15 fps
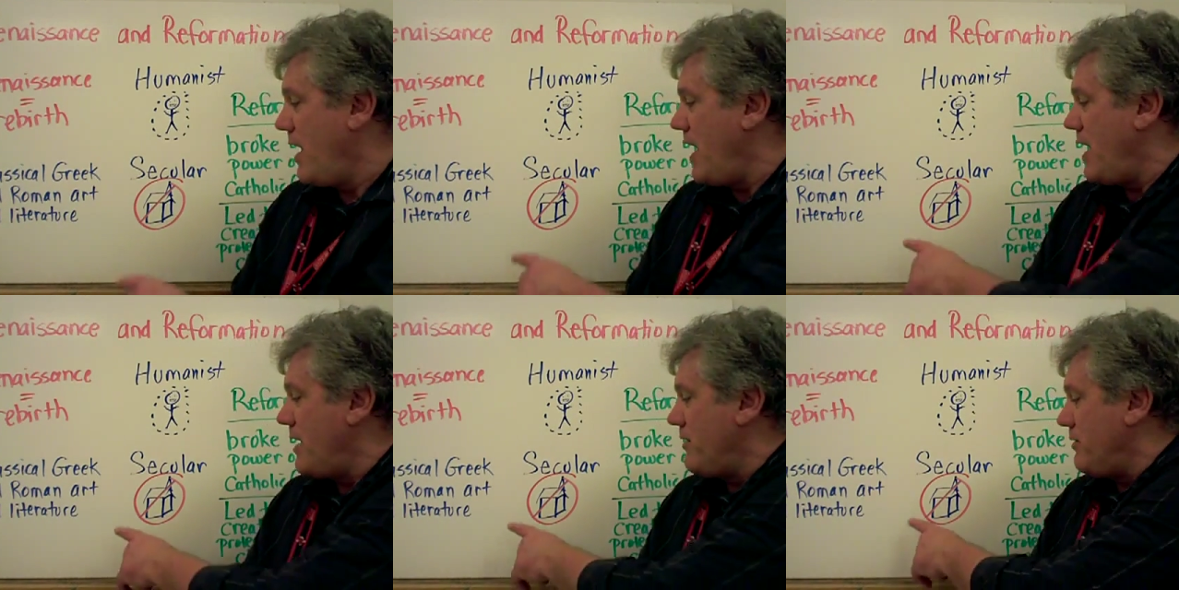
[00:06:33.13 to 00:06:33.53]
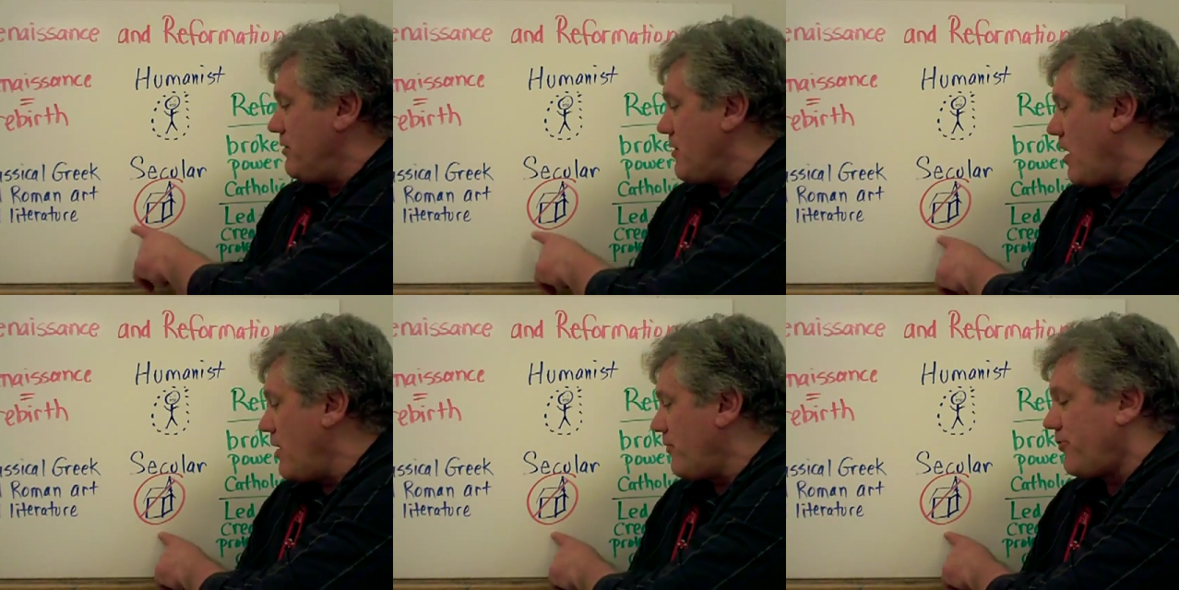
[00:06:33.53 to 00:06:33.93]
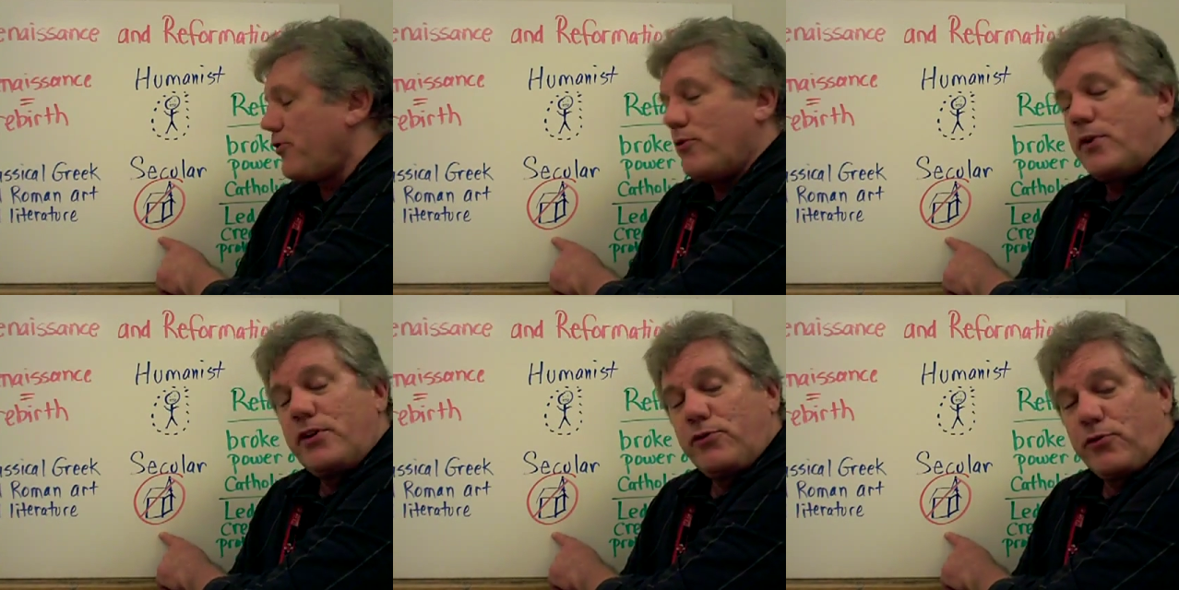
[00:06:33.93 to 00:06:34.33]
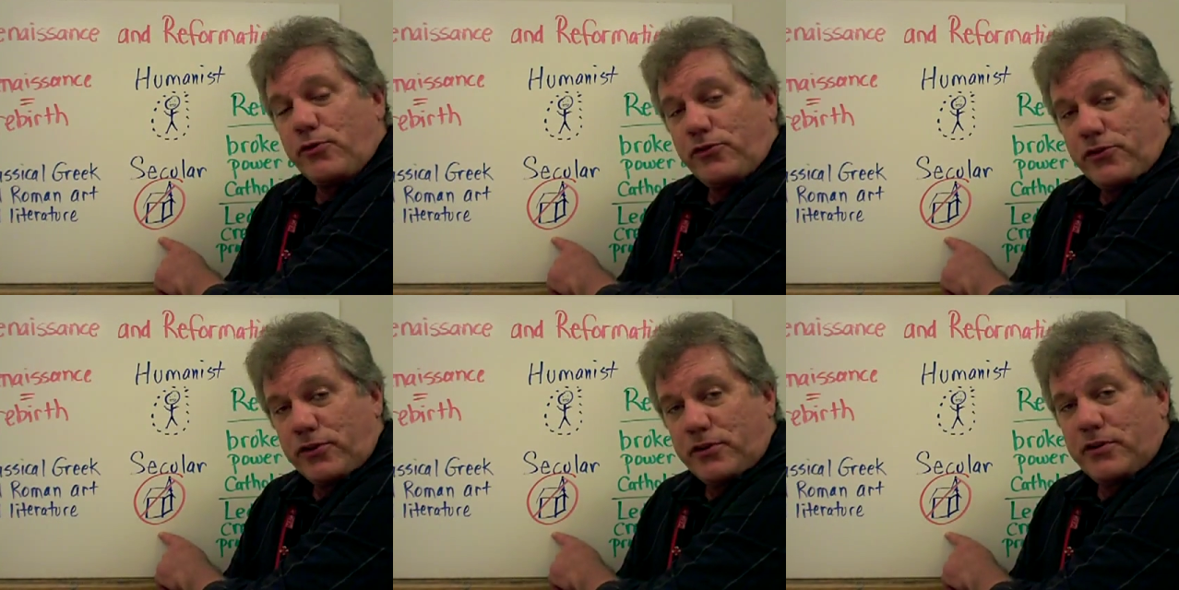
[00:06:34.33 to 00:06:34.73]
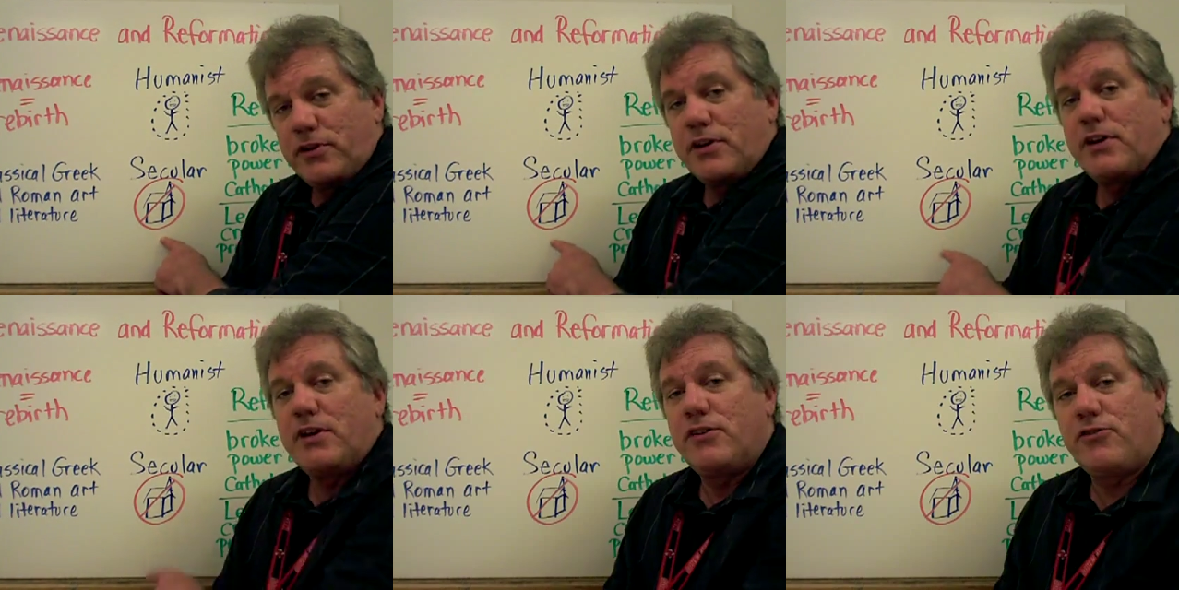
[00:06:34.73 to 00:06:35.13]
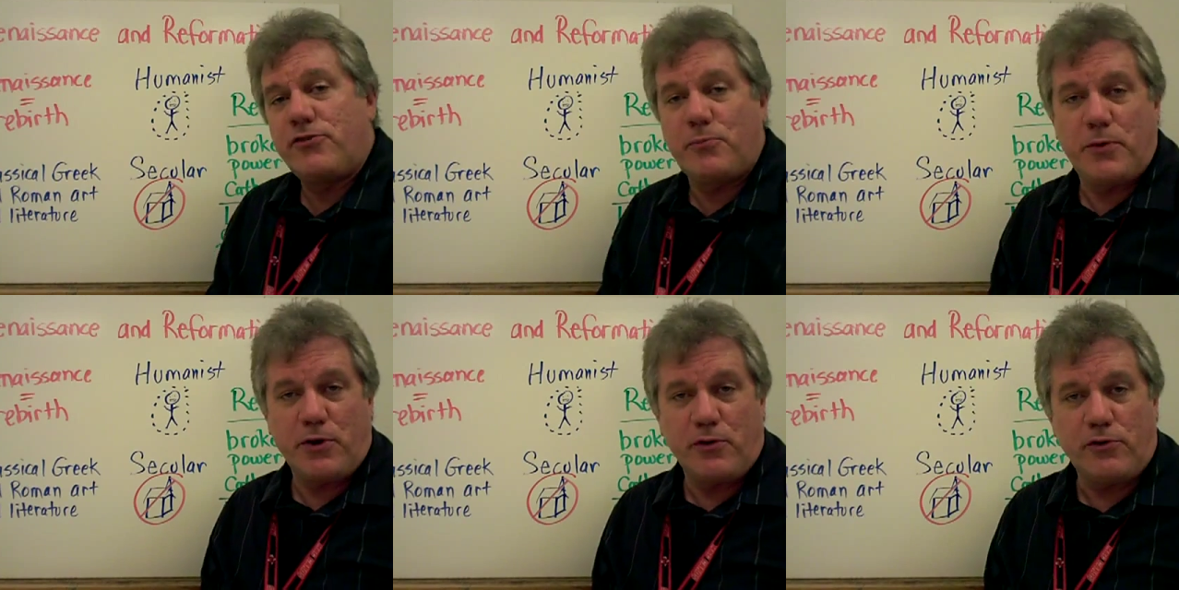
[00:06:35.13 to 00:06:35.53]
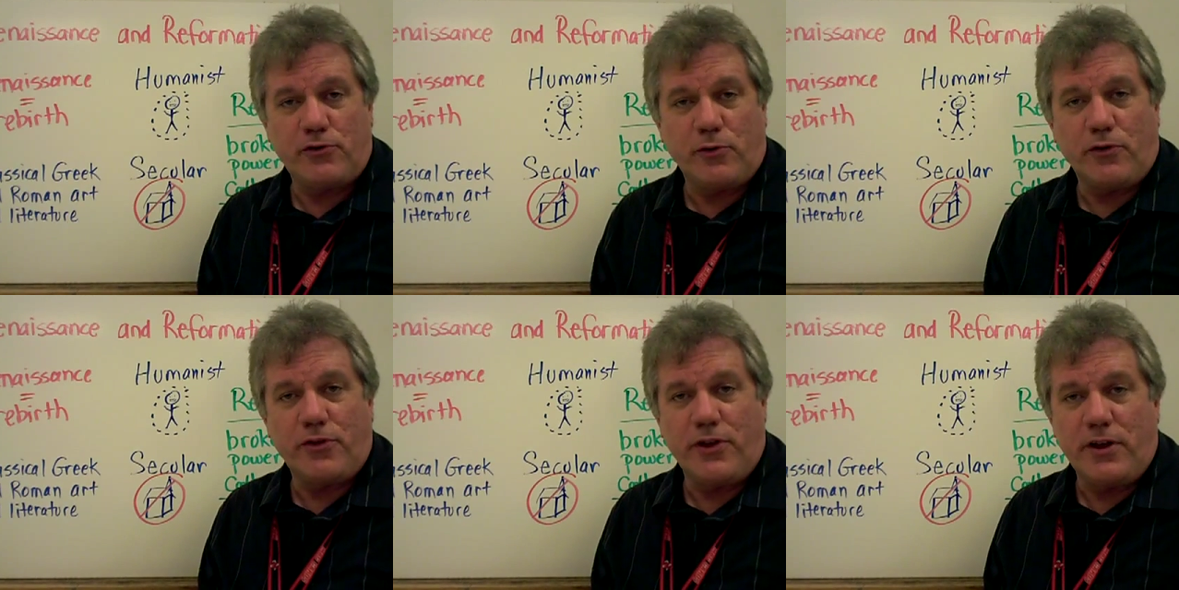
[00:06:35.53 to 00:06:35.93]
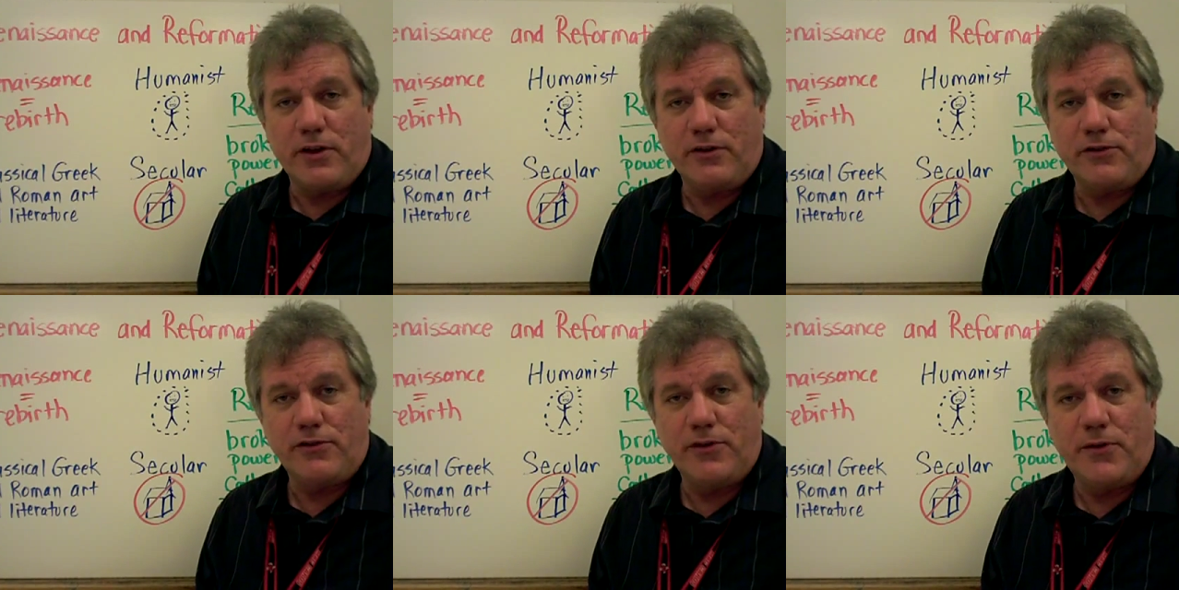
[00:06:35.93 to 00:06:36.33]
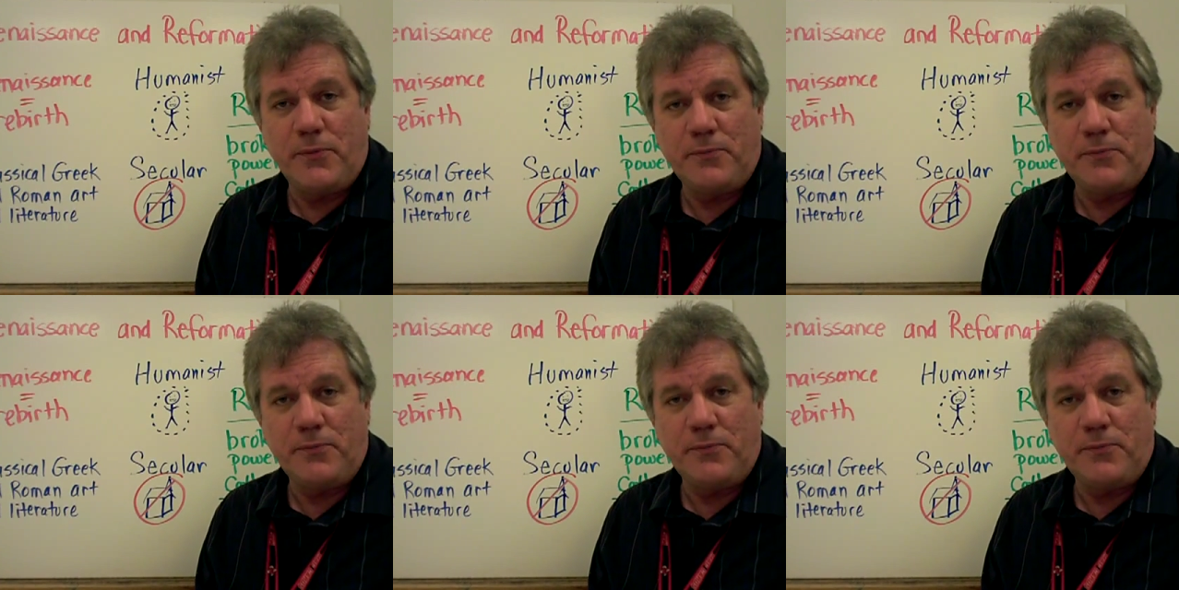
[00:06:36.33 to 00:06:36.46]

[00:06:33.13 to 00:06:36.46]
and not so interested in spiritual things.